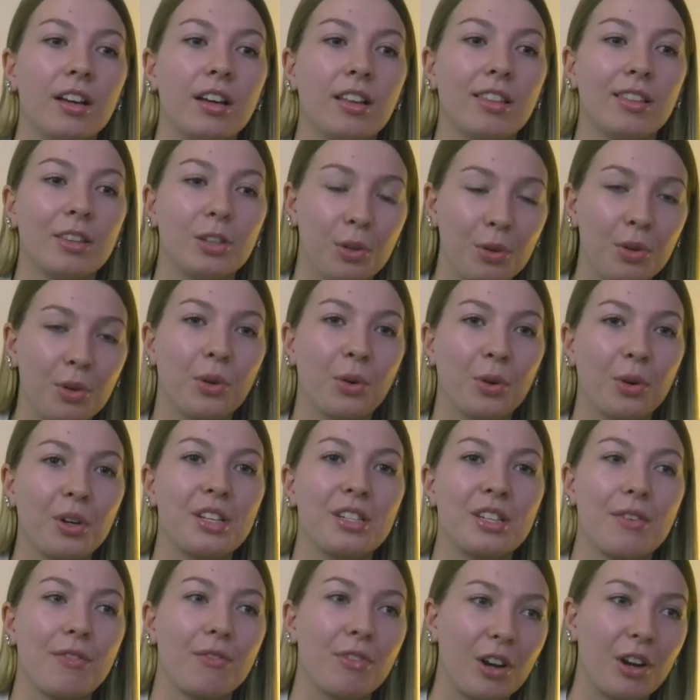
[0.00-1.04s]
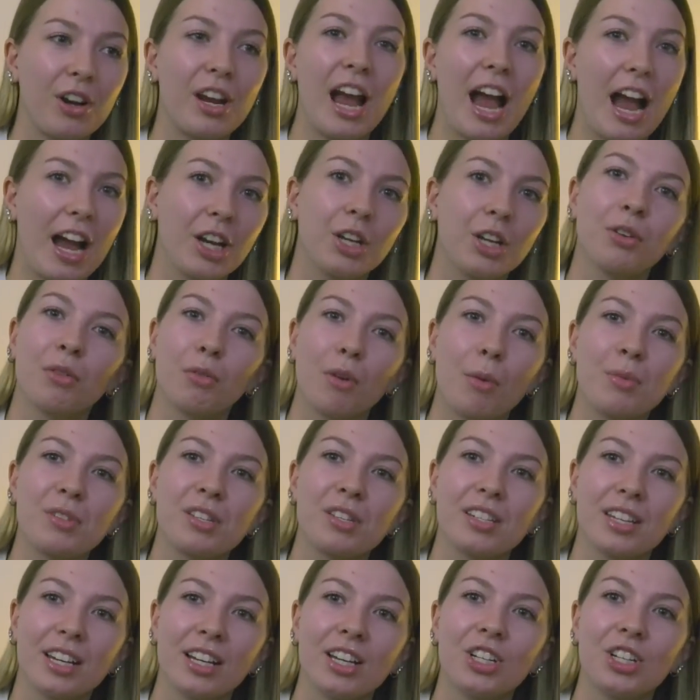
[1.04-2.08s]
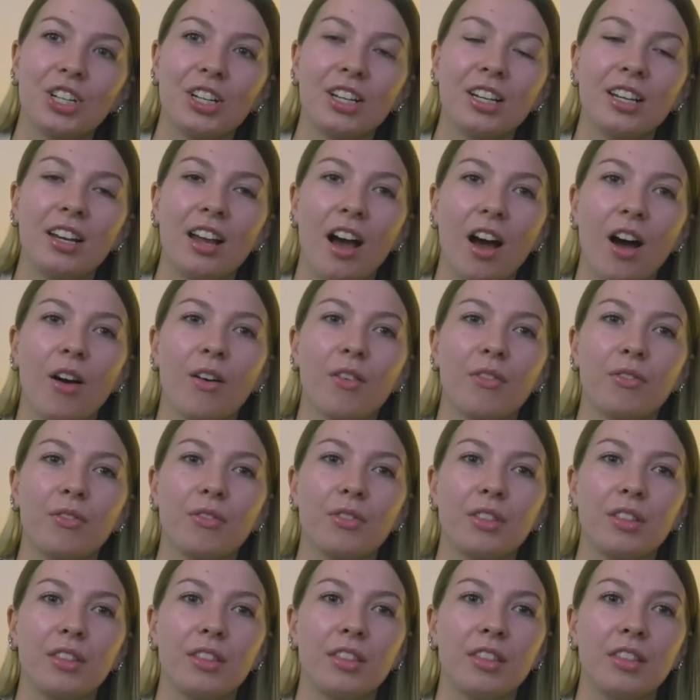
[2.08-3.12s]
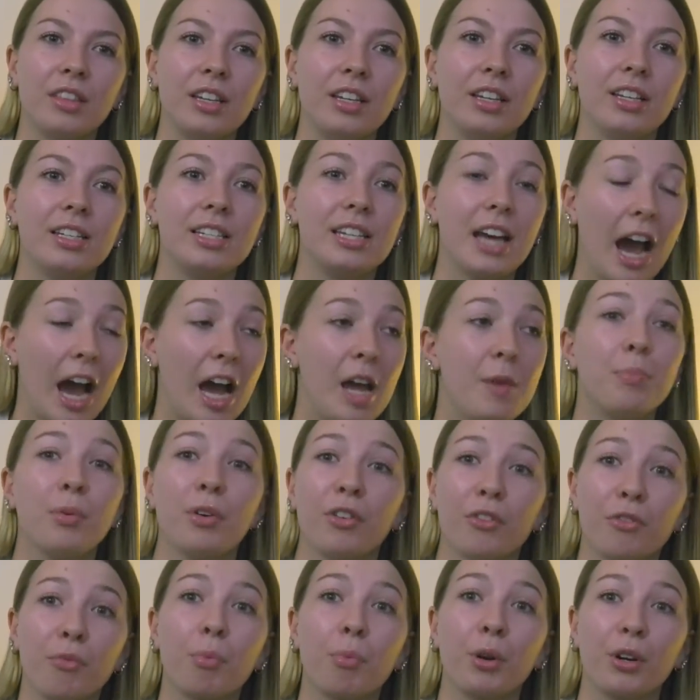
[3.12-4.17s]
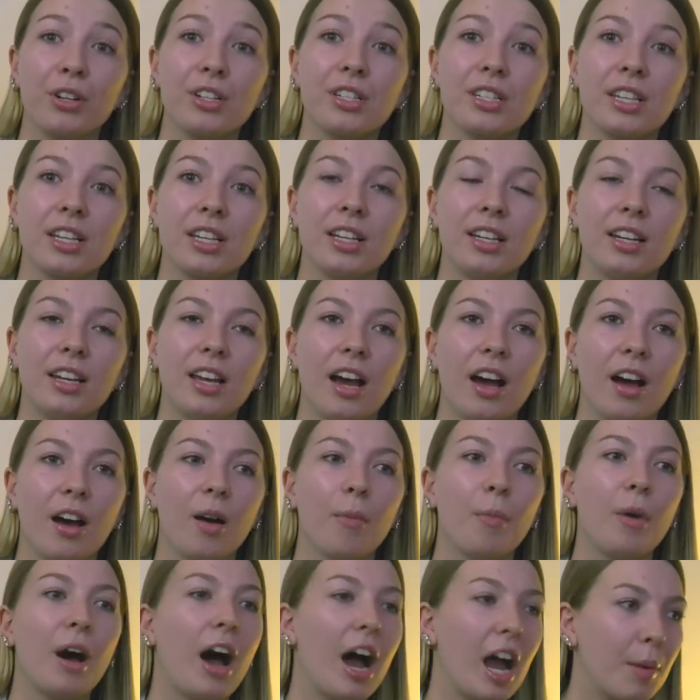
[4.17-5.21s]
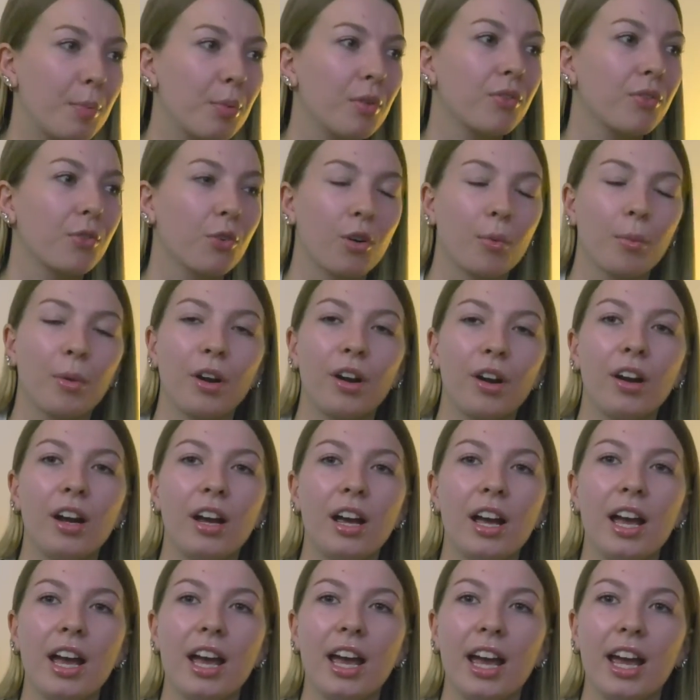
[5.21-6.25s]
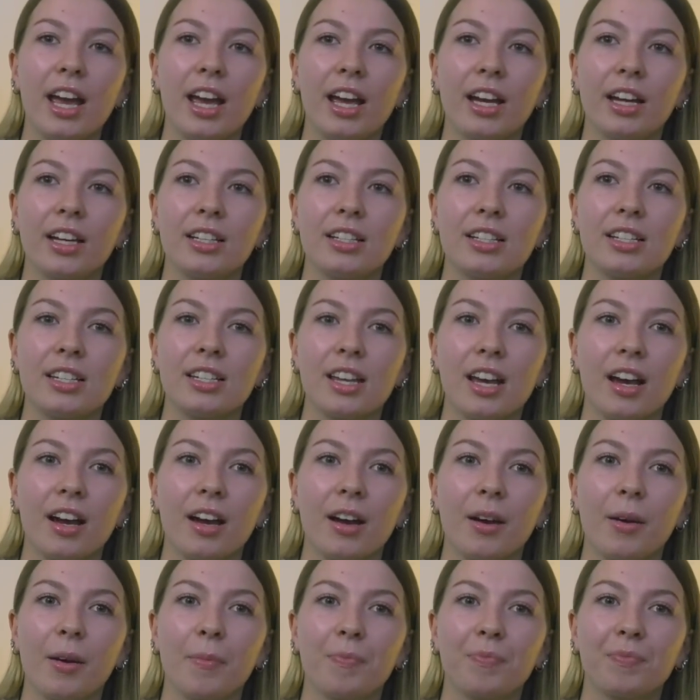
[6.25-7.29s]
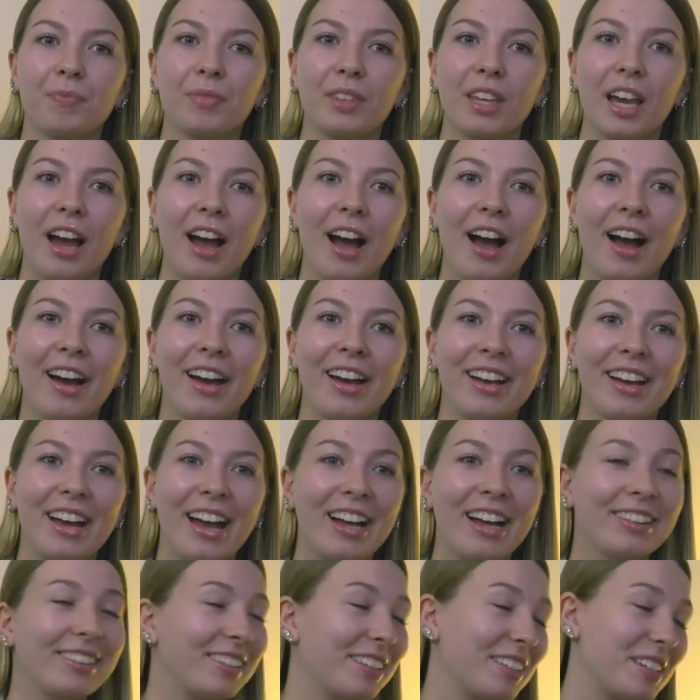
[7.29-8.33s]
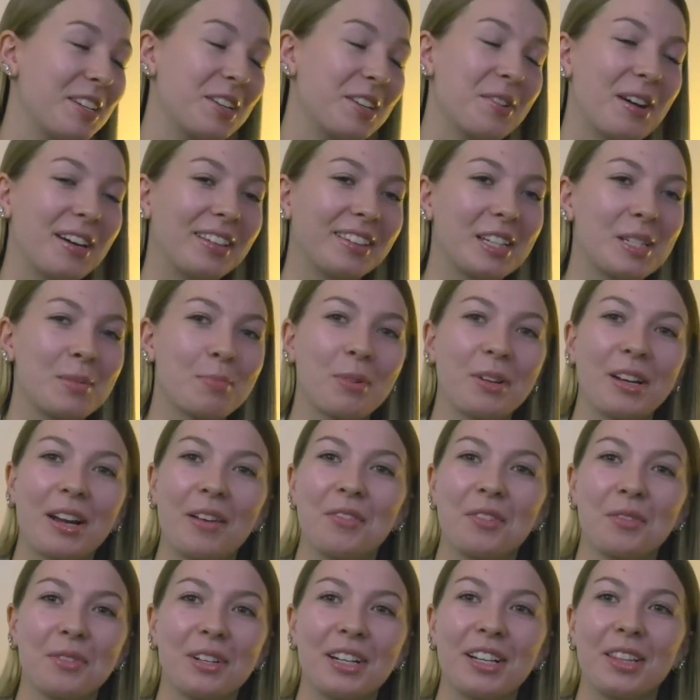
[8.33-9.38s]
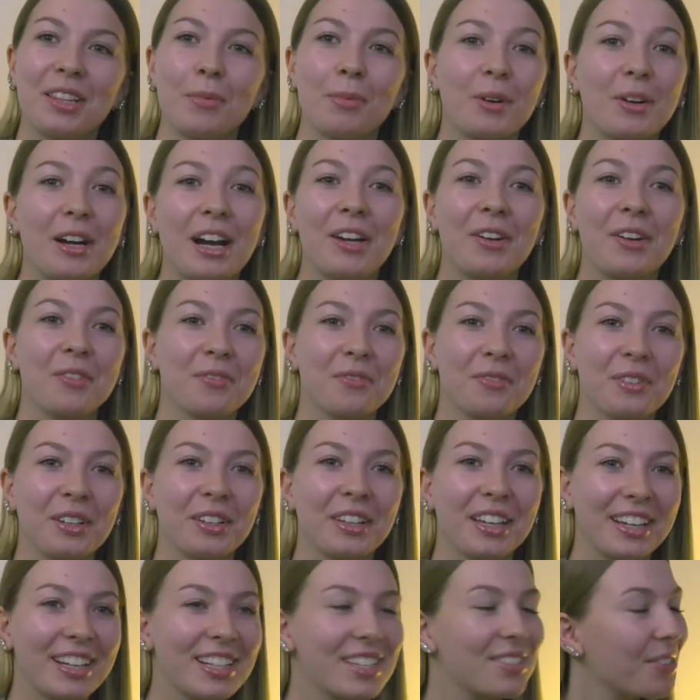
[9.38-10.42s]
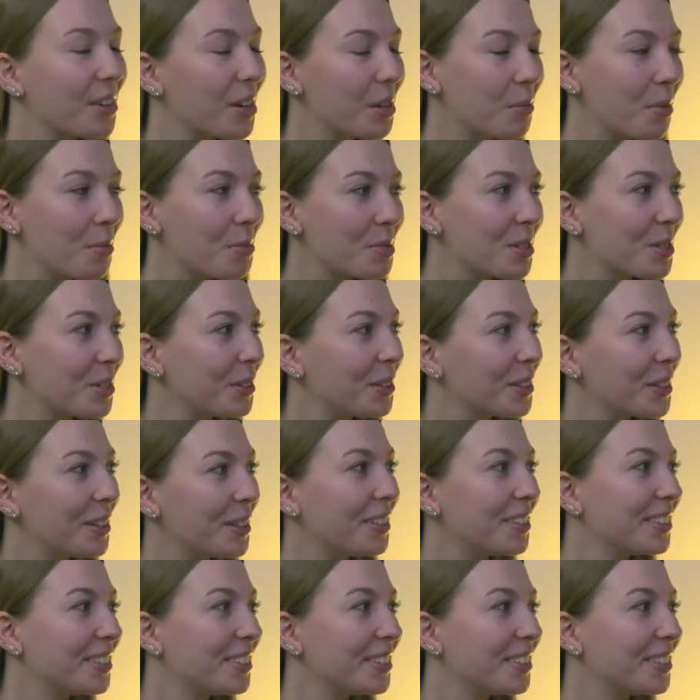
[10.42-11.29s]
unicorn is a very accurate representation of the type of person, a high performer, and at this point after reading the book, I don't feel like it's very whimsical at all.